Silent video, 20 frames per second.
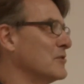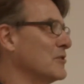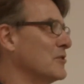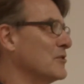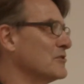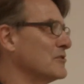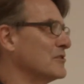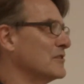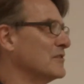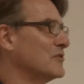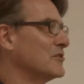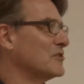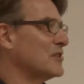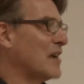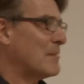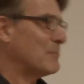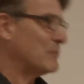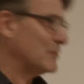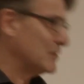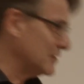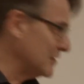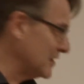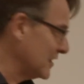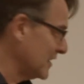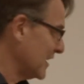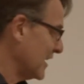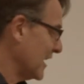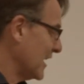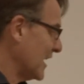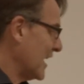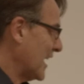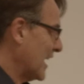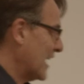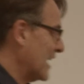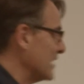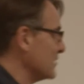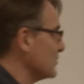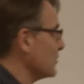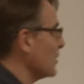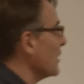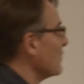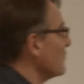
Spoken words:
talks that have just happened. So